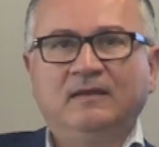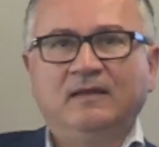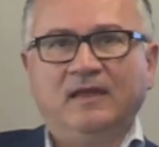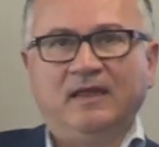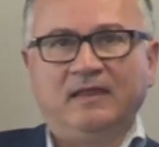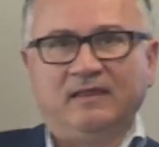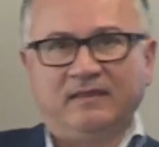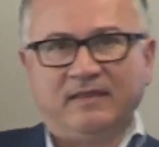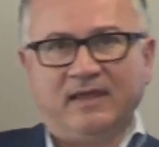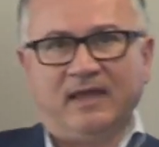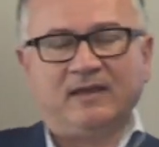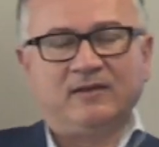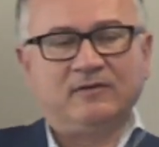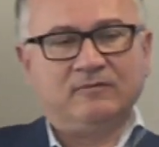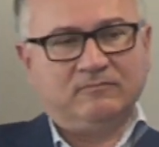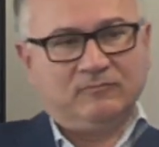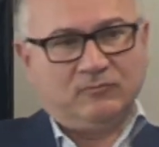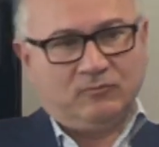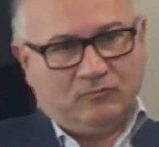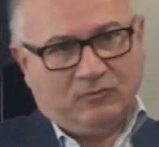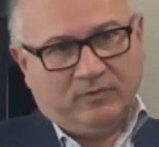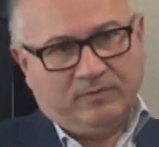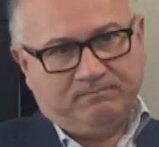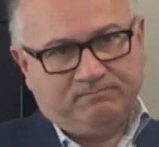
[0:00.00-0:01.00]
And then
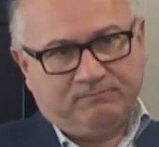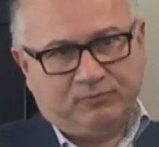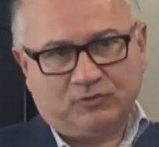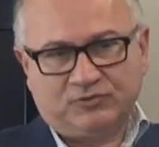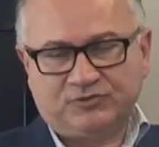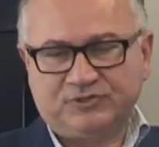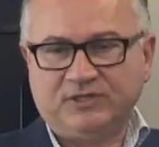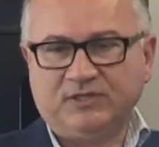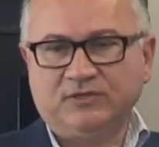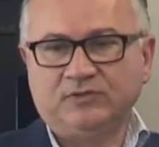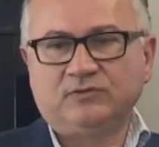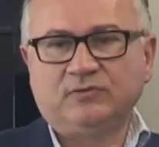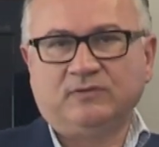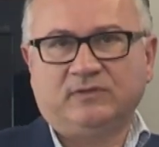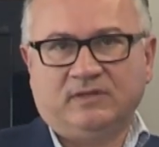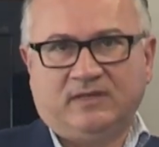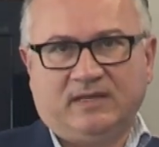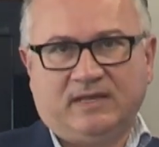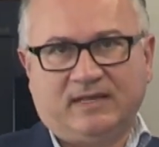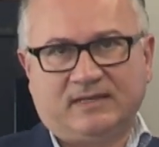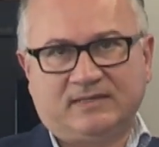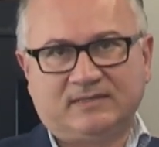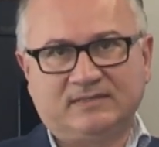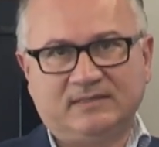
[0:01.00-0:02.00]
we proceed to the
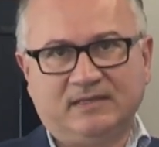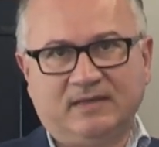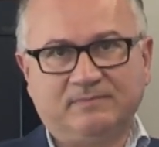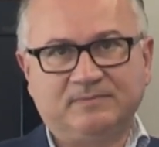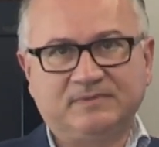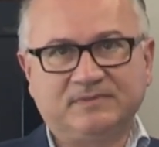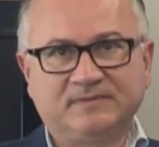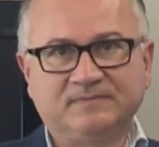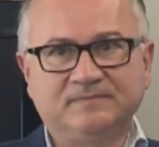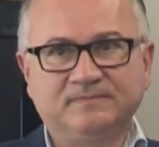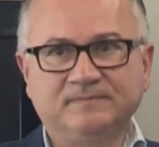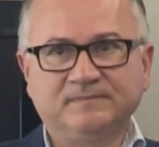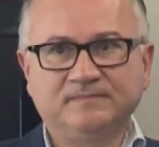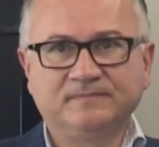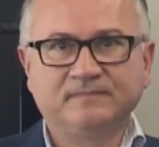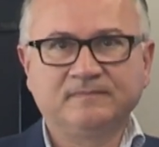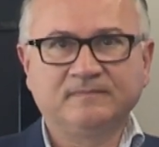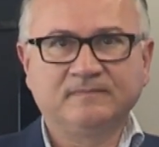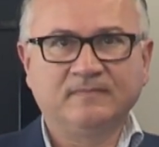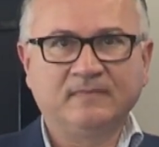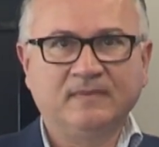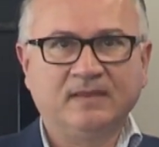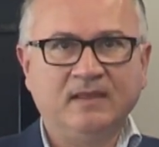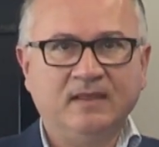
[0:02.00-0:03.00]
next steps.
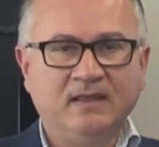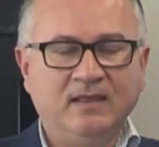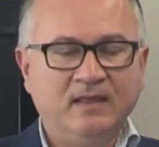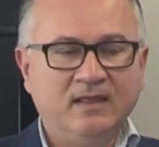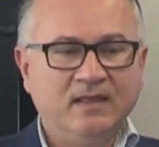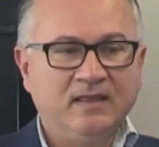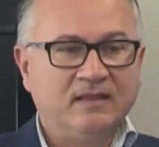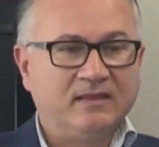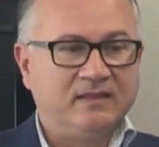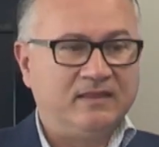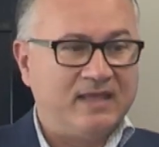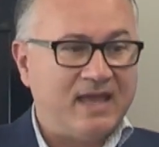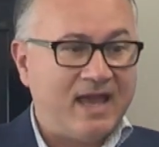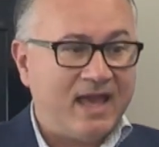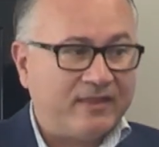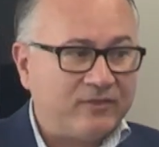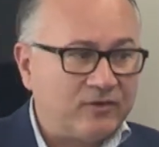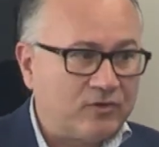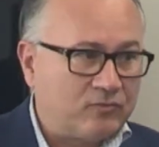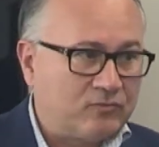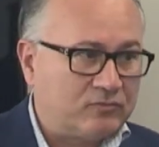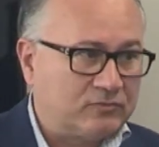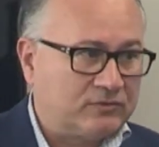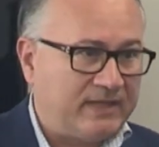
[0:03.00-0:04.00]
The
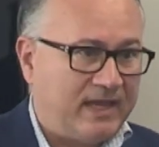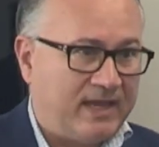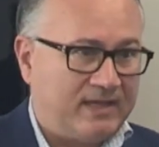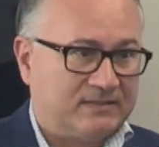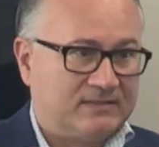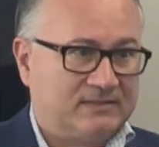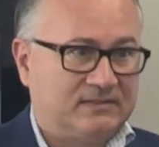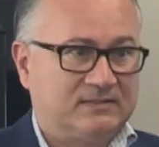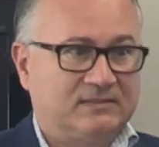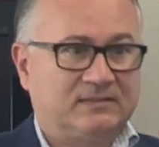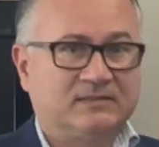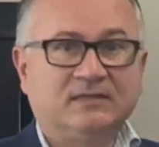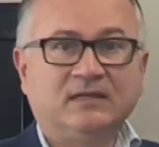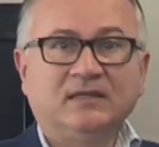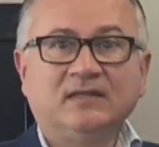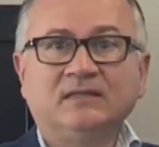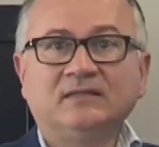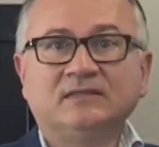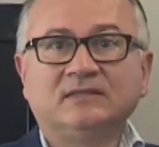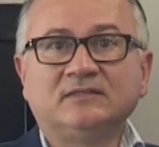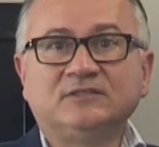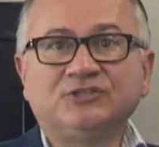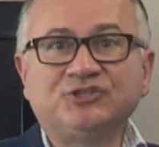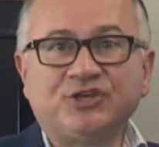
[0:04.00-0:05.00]
other tests,
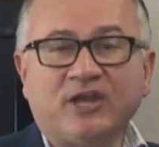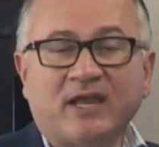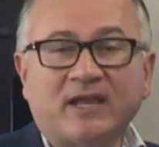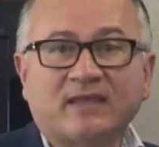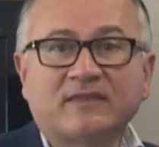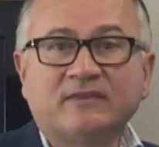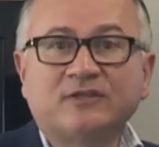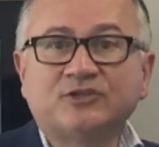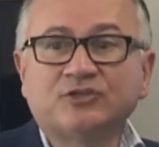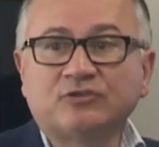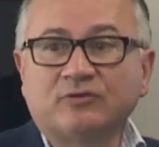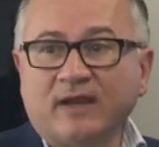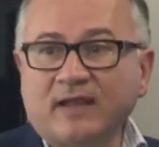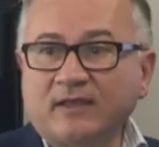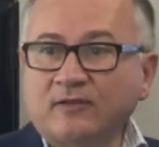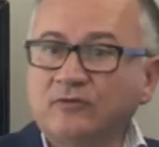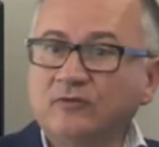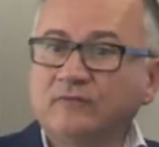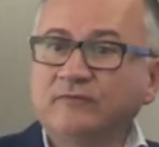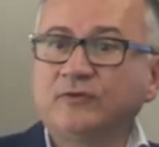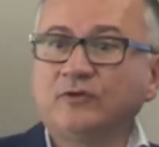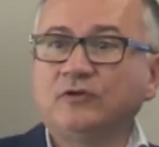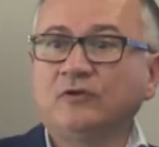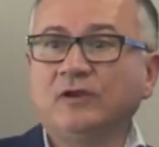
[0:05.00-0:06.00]
check the strength
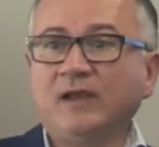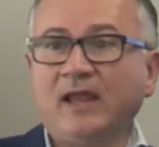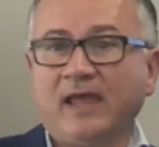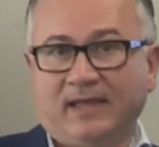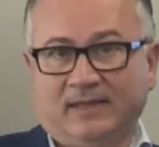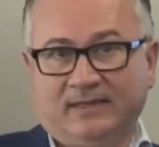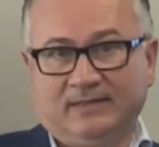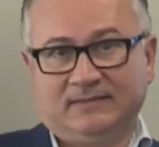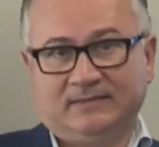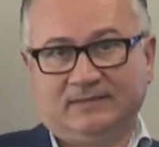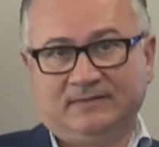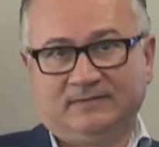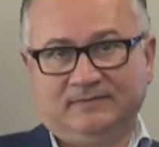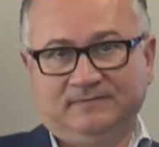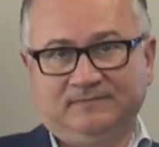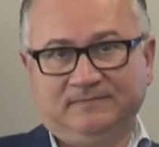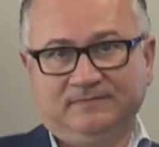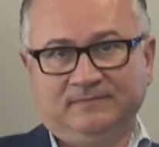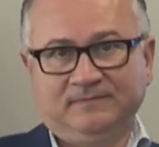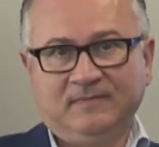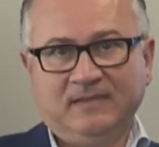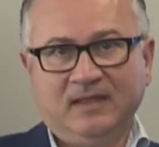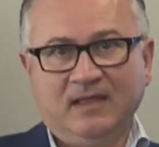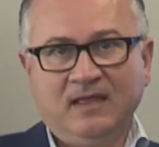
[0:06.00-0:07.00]
of your legs.
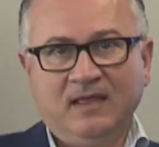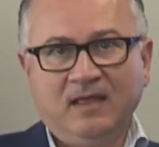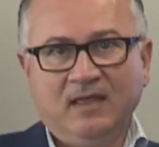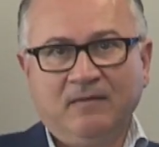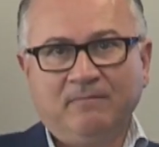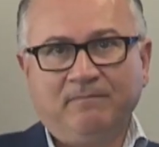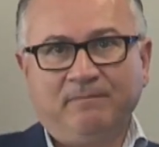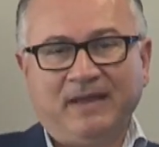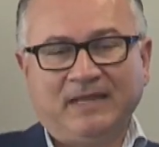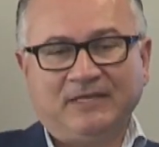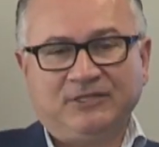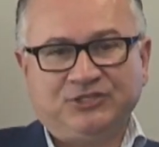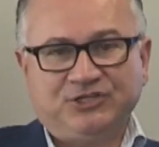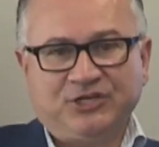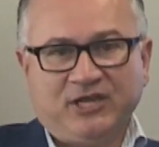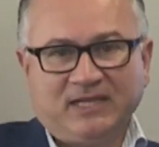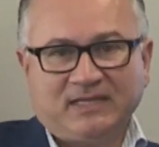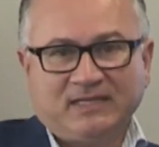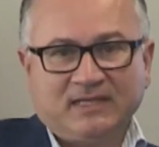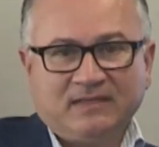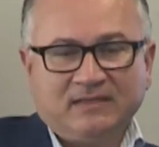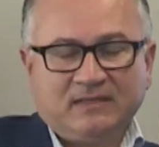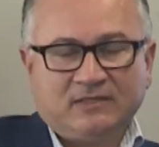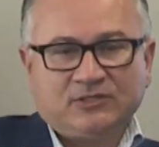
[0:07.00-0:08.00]
By
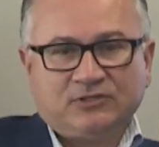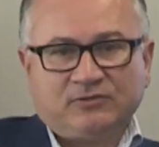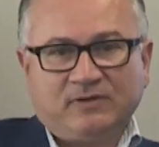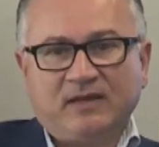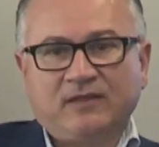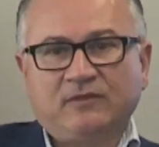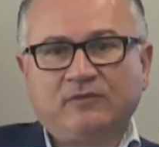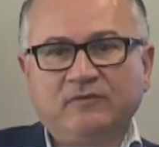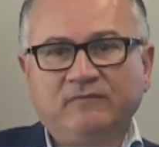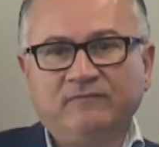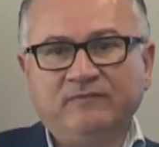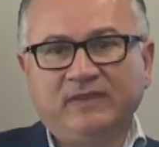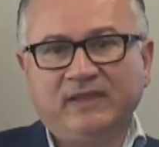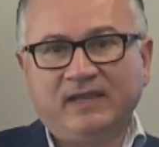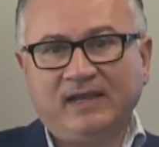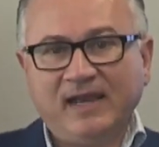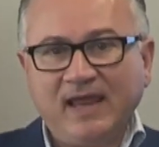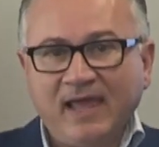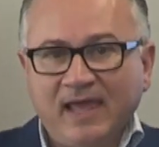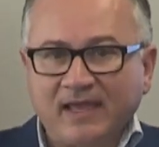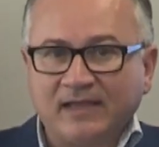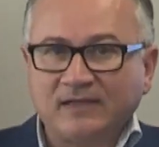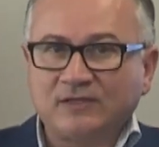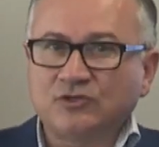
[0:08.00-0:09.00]
checking the strength of the
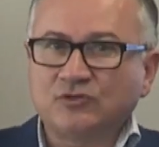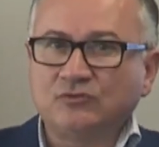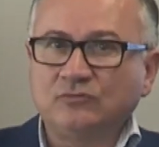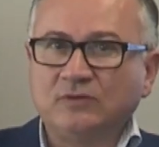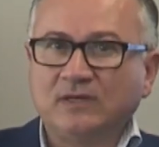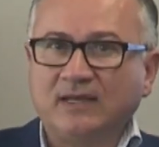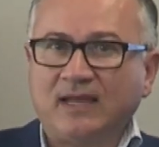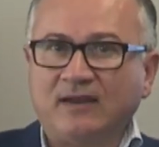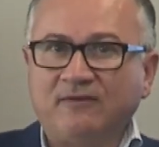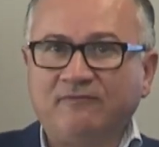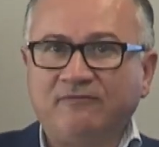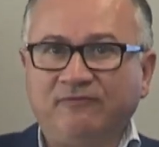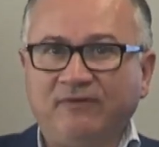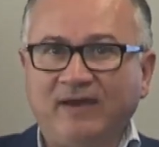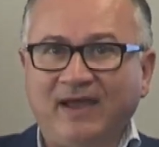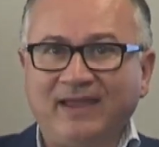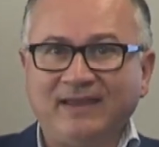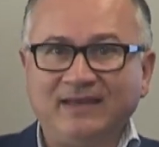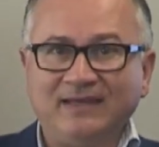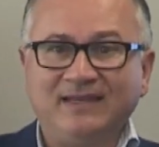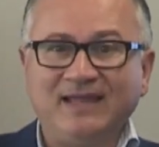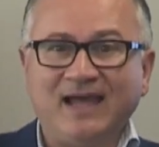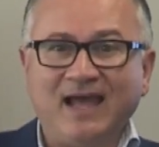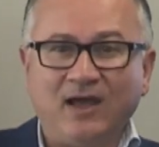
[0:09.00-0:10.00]
legs, we can
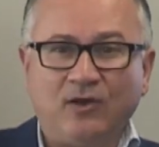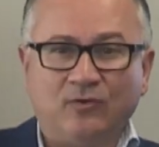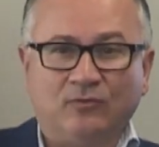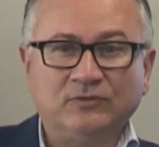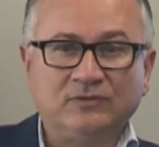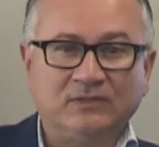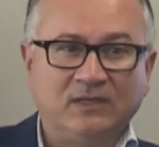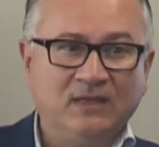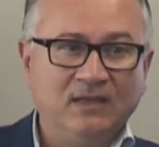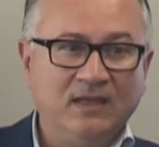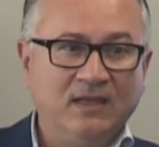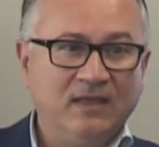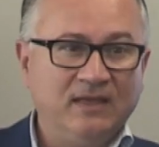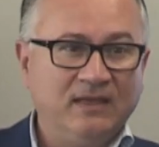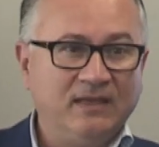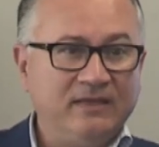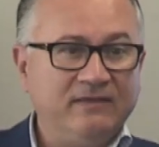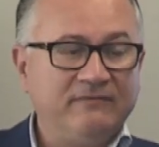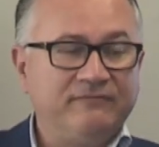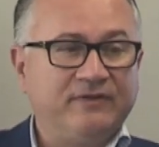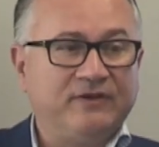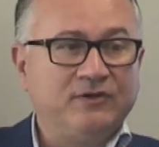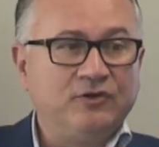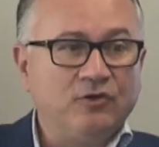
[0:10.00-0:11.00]
find out
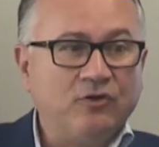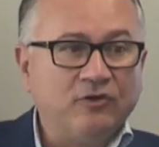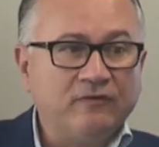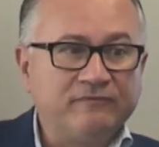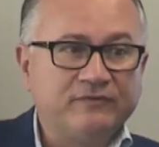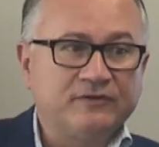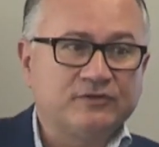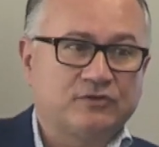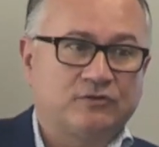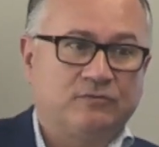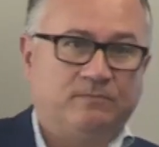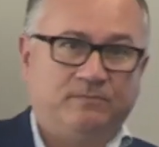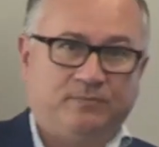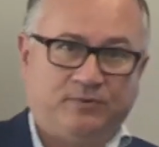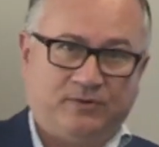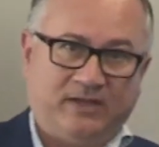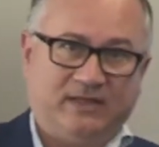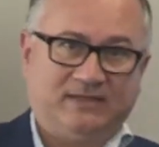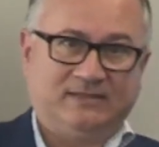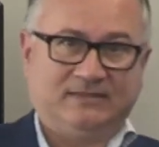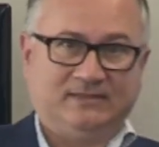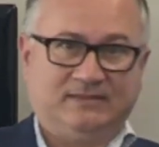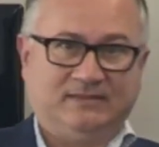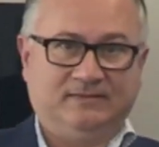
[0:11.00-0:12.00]
if a nerve is
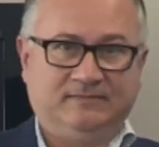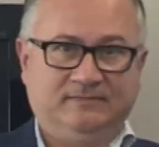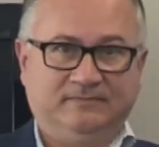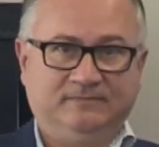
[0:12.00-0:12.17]
compressed.